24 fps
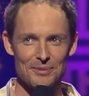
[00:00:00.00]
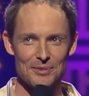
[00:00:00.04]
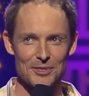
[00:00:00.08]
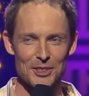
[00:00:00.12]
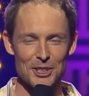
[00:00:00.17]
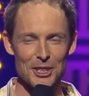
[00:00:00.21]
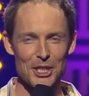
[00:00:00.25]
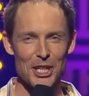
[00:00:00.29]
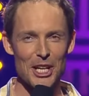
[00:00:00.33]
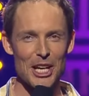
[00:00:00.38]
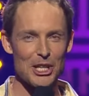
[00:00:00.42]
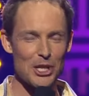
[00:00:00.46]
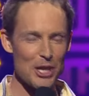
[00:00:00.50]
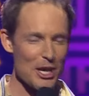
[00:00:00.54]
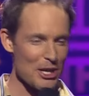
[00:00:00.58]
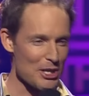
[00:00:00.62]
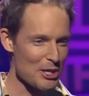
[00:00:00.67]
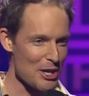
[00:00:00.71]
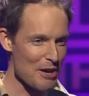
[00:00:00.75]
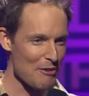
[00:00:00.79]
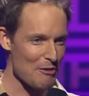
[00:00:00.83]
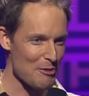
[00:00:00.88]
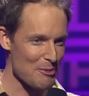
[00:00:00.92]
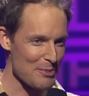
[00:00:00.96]
you know, like, you,
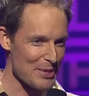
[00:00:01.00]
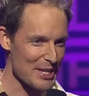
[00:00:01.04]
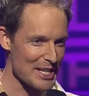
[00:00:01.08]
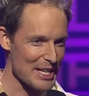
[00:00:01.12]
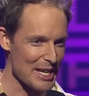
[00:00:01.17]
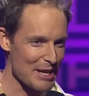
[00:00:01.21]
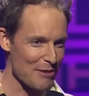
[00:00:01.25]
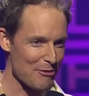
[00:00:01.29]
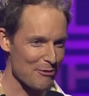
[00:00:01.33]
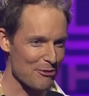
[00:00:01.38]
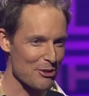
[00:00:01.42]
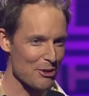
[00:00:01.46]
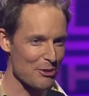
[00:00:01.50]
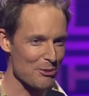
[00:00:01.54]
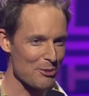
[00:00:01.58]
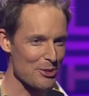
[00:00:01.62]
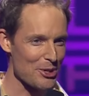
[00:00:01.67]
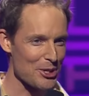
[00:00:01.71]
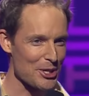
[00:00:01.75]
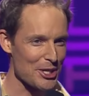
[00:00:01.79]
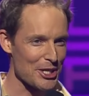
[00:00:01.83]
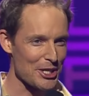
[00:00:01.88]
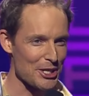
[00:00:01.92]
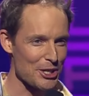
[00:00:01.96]
you haven't been out for a
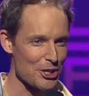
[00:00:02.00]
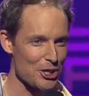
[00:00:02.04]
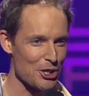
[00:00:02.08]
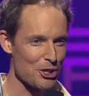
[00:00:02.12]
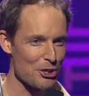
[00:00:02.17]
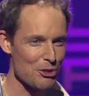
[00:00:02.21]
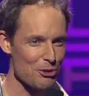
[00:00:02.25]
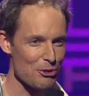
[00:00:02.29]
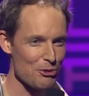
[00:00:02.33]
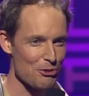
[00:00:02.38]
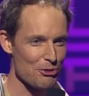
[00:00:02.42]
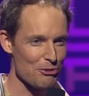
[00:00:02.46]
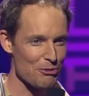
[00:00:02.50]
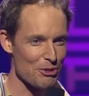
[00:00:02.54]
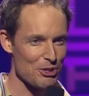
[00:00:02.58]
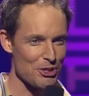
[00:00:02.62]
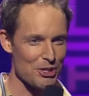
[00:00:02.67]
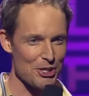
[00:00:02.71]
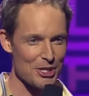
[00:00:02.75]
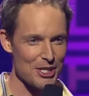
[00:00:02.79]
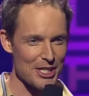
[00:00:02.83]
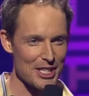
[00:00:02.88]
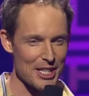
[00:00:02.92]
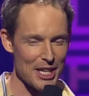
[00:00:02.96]
walk in shoes
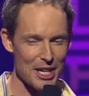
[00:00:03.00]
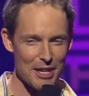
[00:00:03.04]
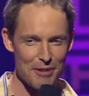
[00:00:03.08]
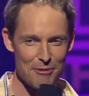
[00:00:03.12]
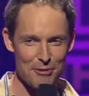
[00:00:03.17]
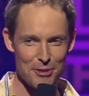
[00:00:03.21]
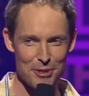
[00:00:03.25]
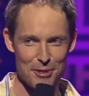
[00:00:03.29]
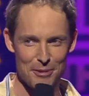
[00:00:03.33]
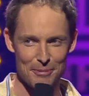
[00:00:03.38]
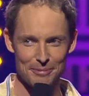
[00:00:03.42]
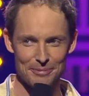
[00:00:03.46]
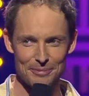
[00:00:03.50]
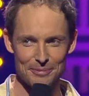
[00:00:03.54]
recently, have you?